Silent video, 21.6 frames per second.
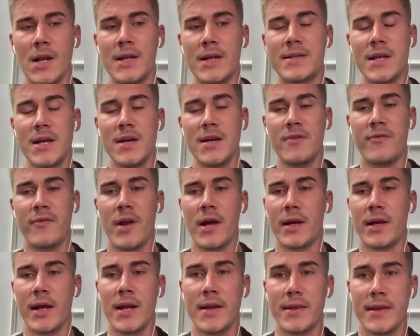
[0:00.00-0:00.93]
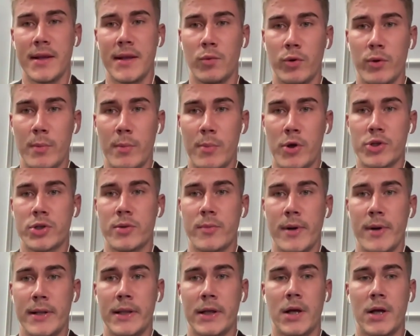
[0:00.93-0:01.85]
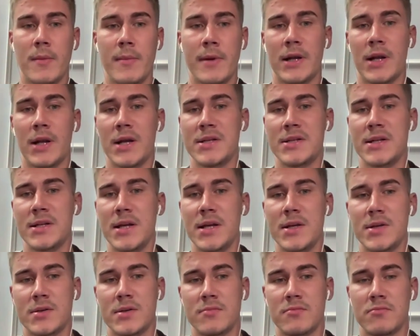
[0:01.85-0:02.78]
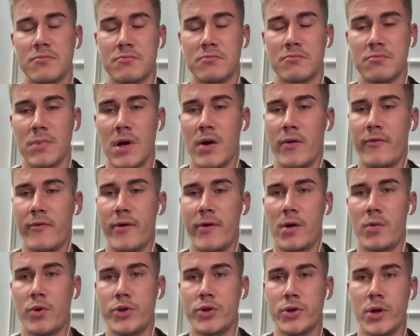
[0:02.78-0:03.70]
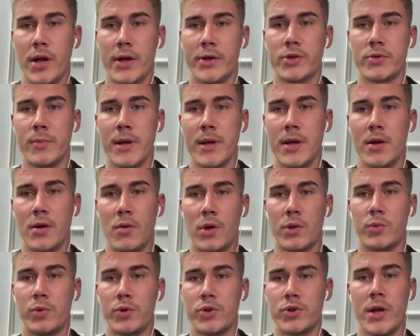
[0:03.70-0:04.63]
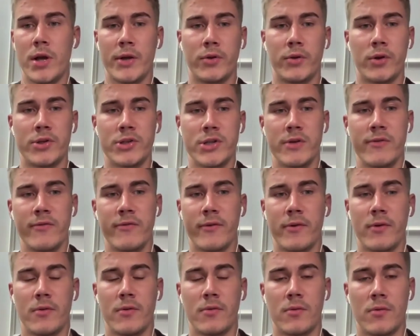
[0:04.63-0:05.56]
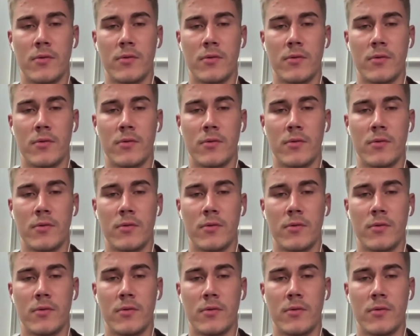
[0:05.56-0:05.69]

Let's say if like anything would be possible in the coming 90 days, how far would you like to be or what would you like to achieve?